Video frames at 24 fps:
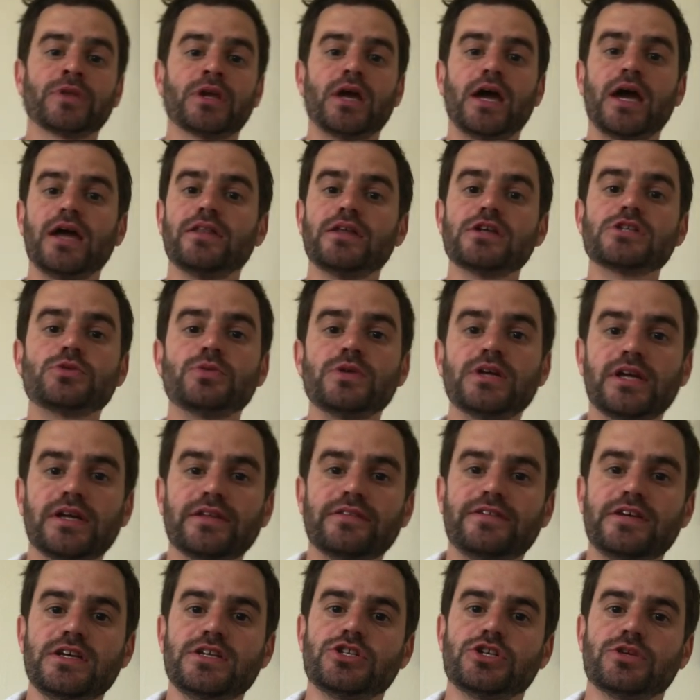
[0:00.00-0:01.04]
Uh, this week in
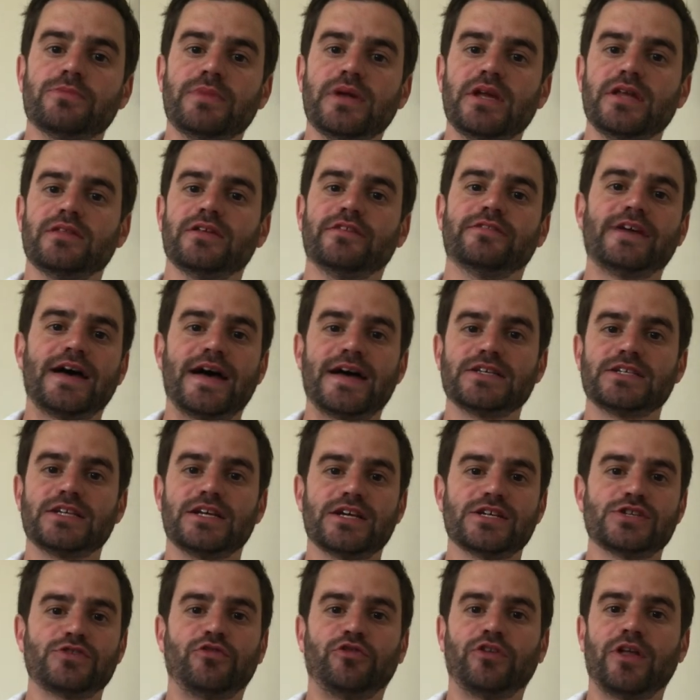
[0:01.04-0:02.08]
Teaching Me, the task
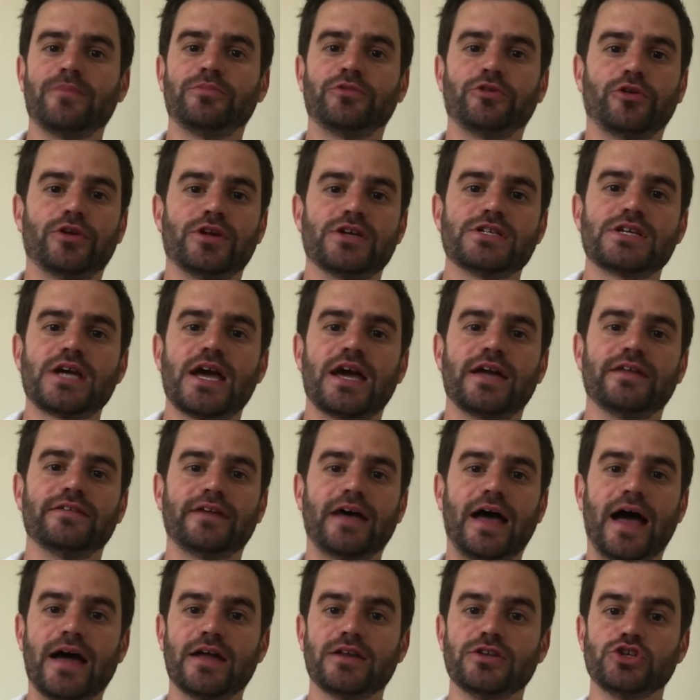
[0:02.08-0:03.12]
gets flipped on its head,
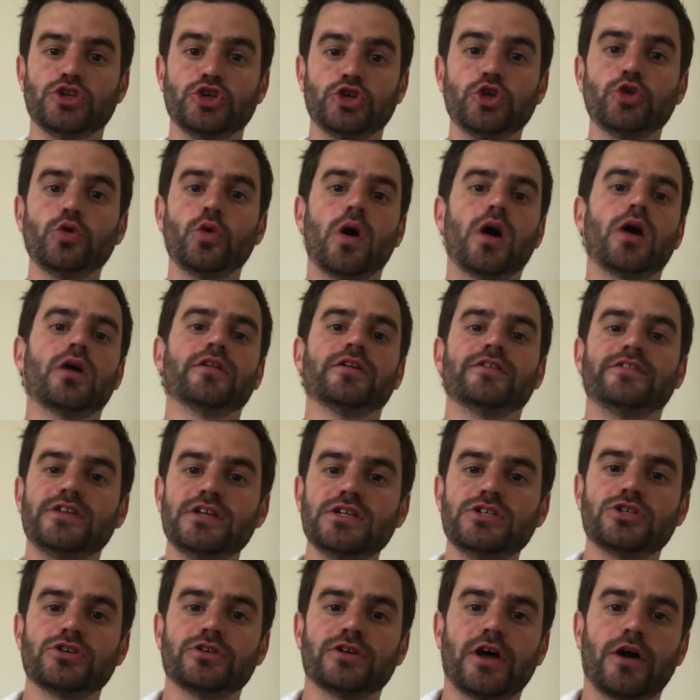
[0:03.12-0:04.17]
and you are the
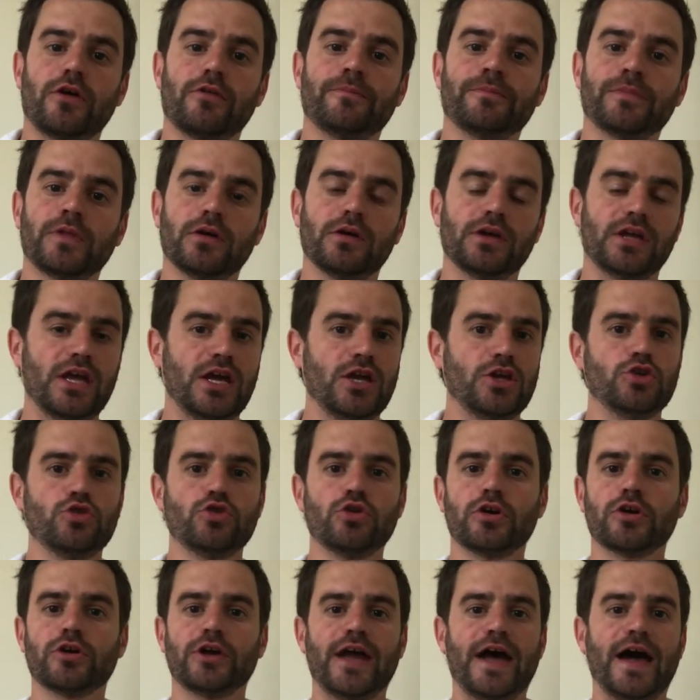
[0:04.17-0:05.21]
teacher now. Okay,
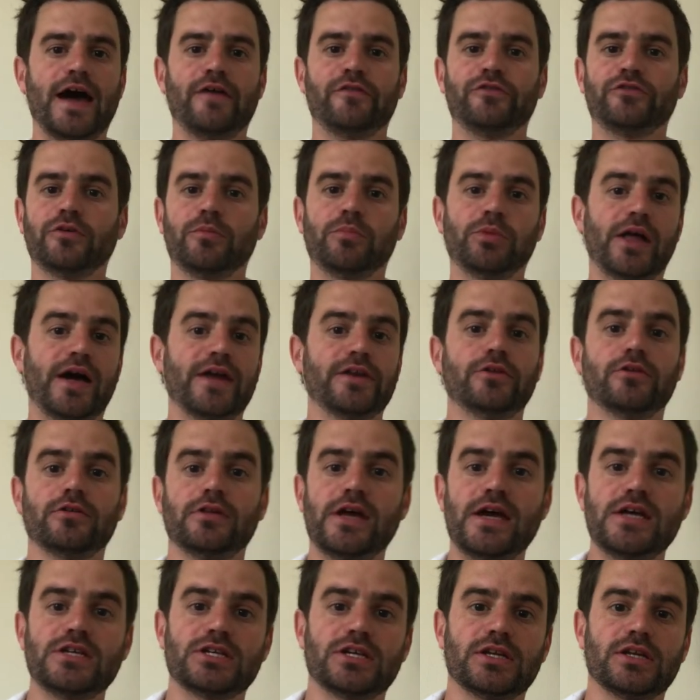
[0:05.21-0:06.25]
you're going to have to plan your
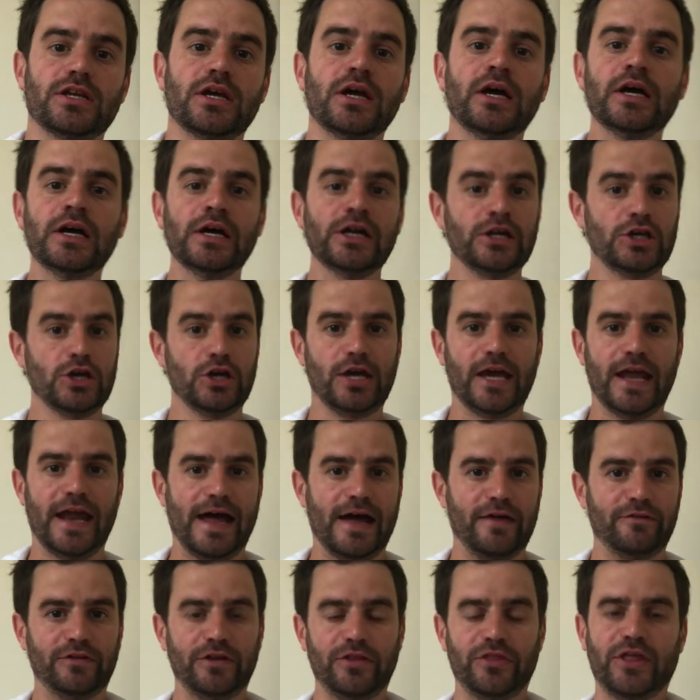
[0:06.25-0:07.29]
lesson. You're going to
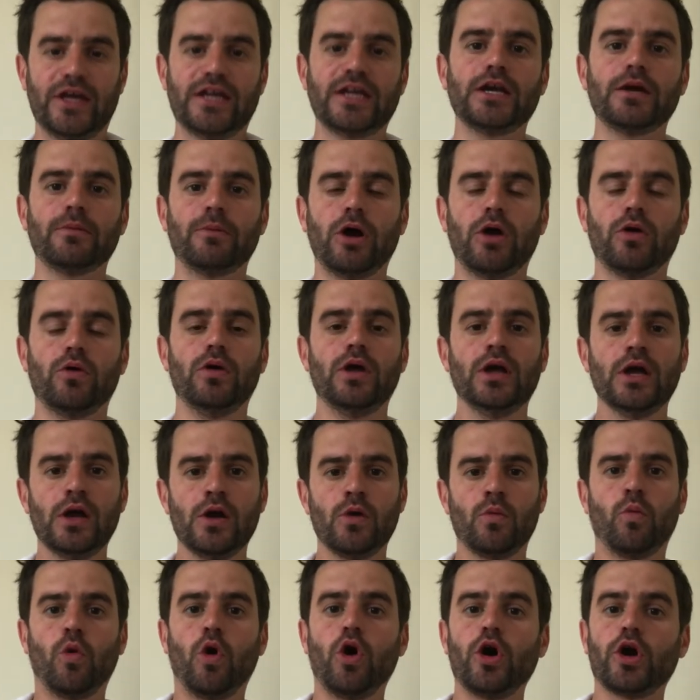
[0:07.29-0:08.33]
have to think about
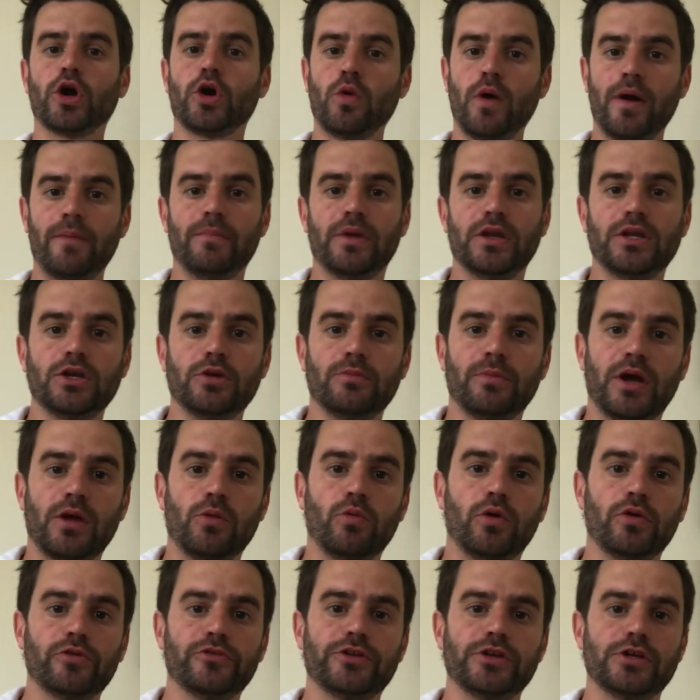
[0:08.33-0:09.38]
what equipment you might
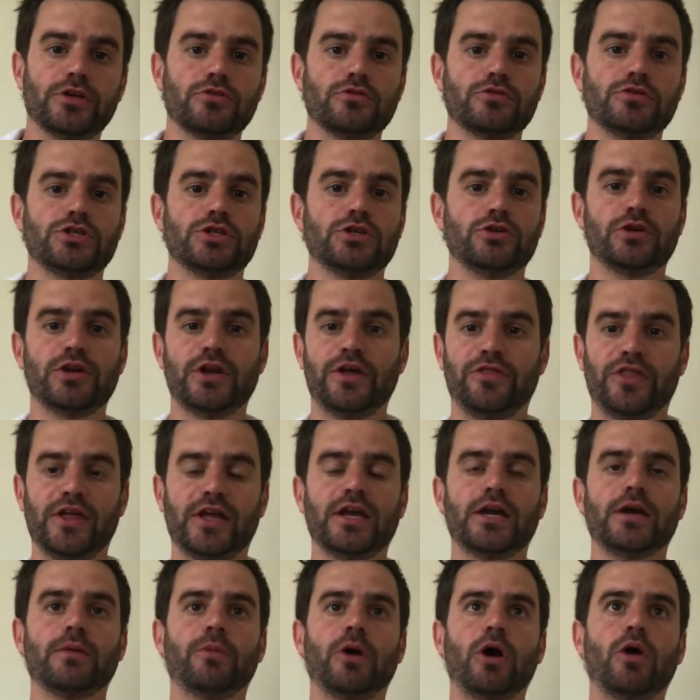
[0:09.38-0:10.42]
want to use. You're going to
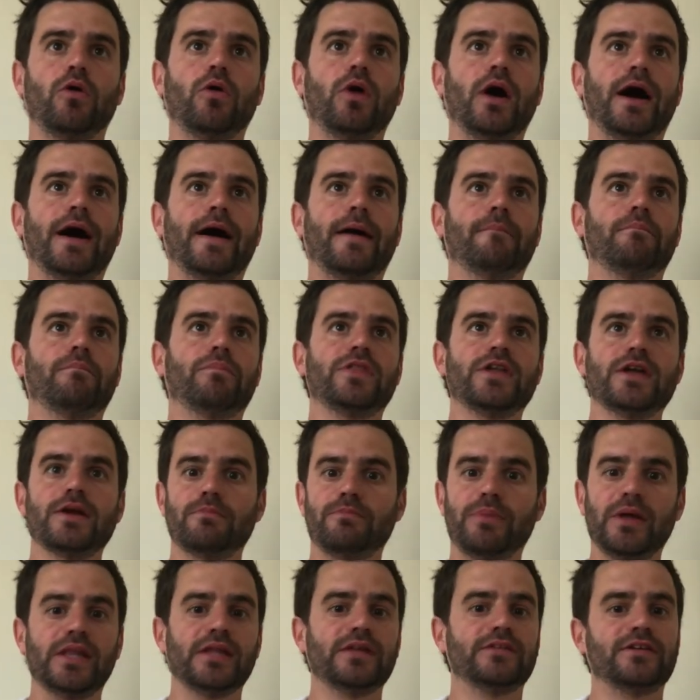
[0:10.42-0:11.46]
think about um, the
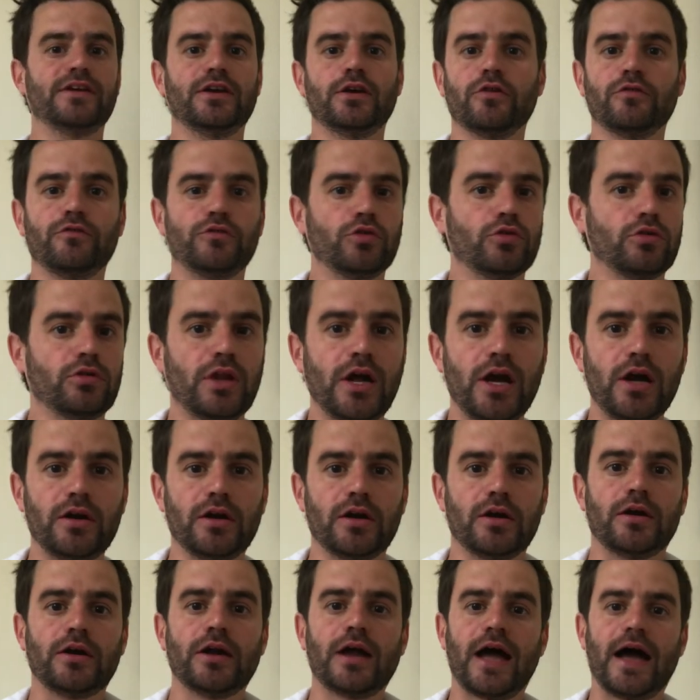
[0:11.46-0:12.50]
ability of your
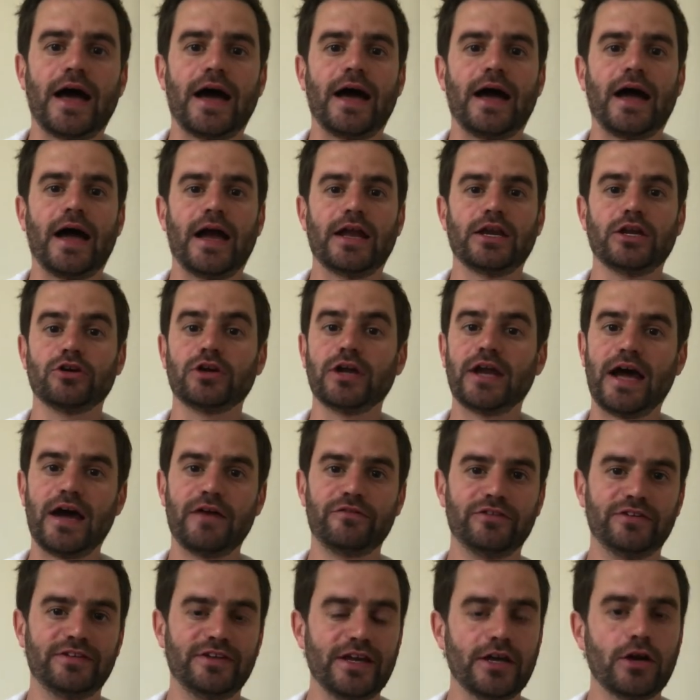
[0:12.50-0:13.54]
learner, uh, and you're going to have
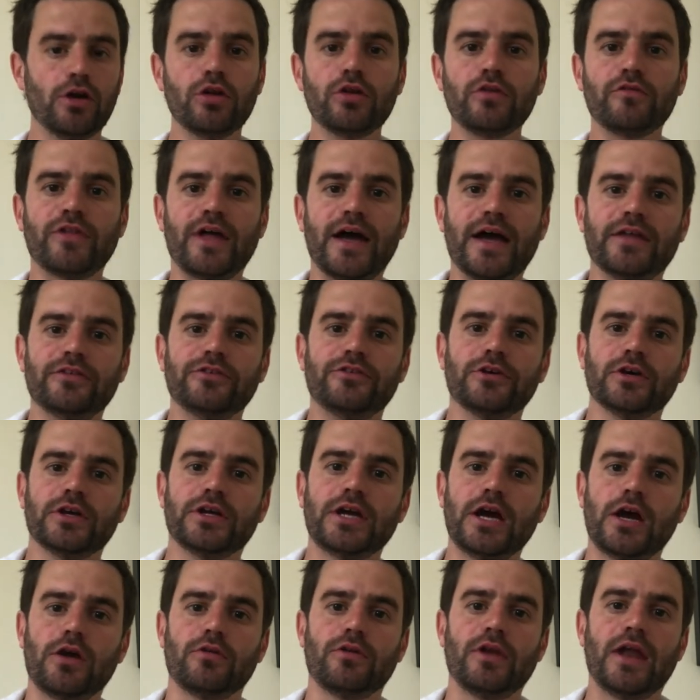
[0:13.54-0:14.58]
to take all of that into
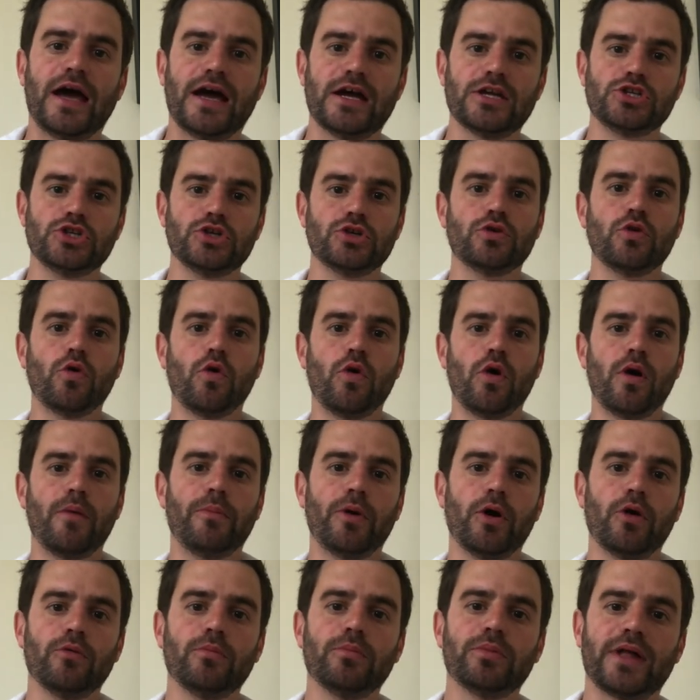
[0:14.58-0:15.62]
account as you go
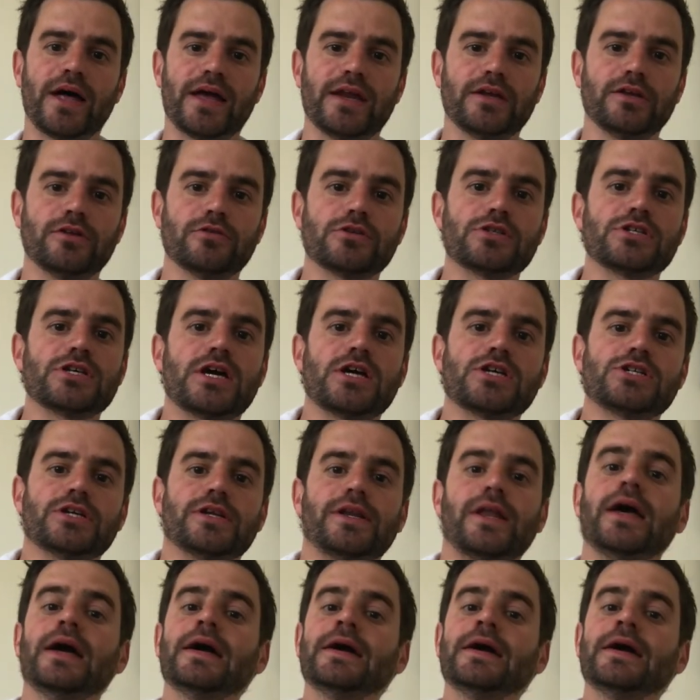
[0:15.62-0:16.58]
about planning your session.